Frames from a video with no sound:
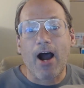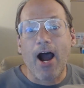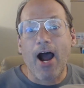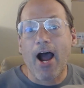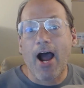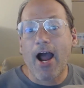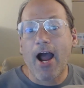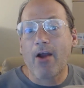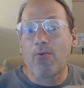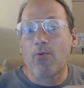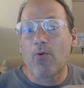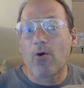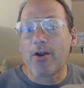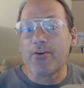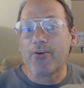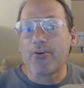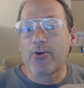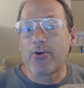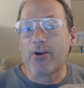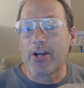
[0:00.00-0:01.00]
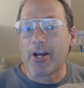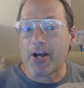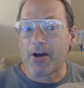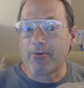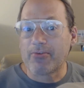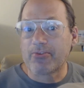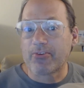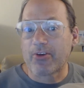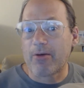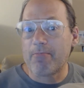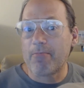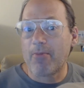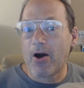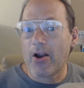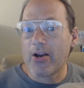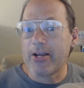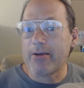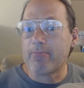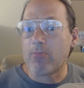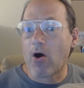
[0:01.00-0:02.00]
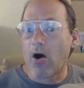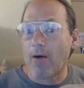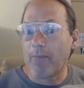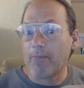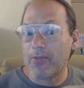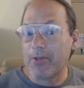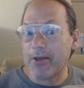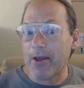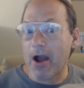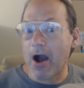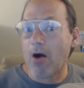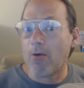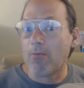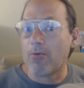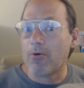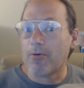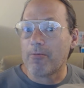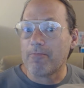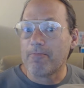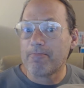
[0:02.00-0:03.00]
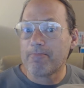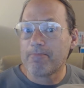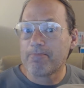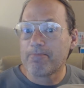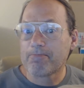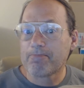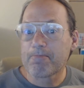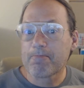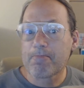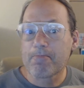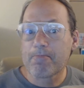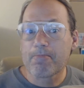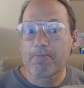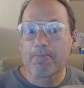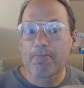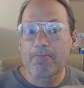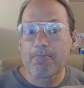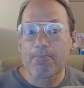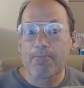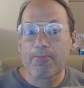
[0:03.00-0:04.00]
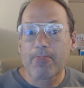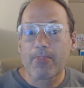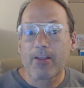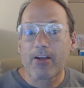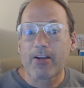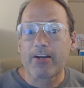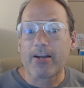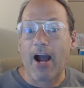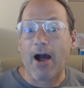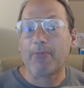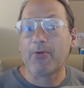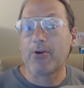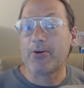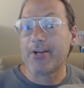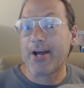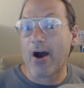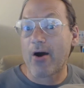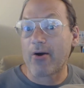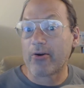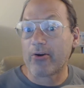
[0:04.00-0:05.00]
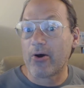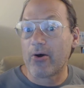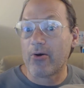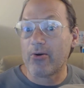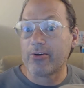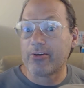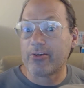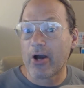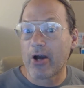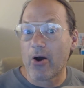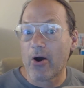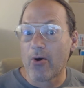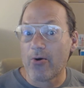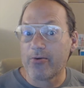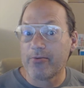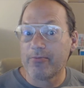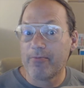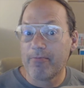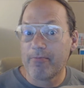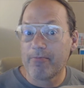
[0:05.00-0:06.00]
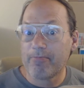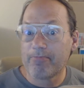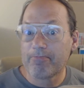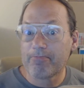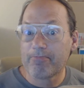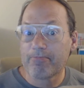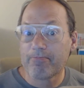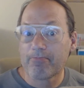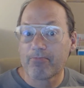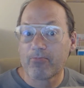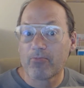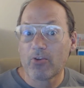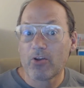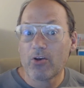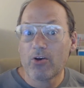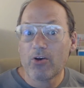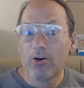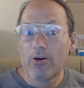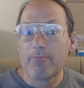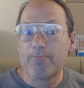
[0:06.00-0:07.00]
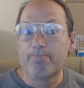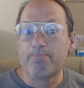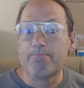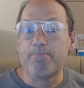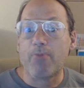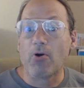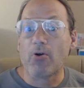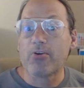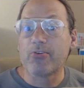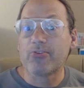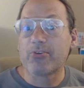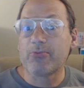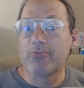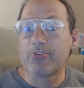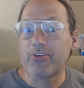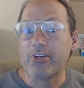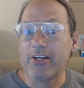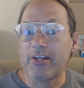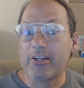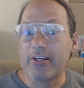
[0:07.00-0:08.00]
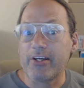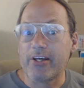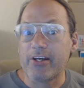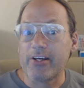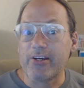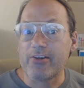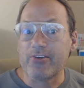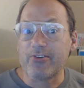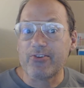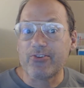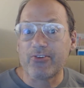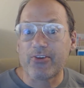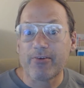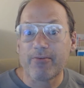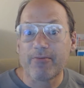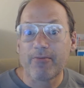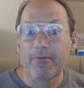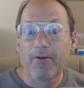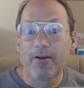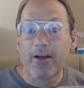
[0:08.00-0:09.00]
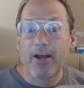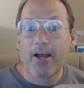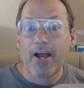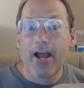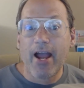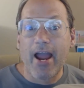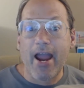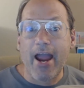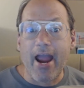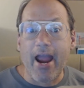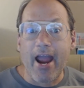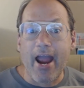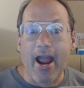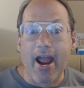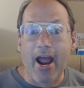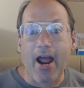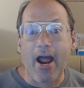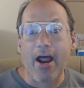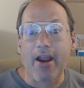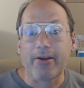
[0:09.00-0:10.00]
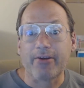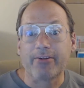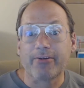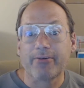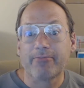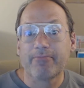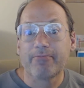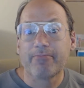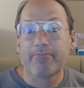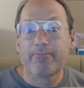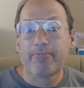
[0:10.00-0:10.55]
I wonder if somebody bought the album, got their download code, burned some CDs, and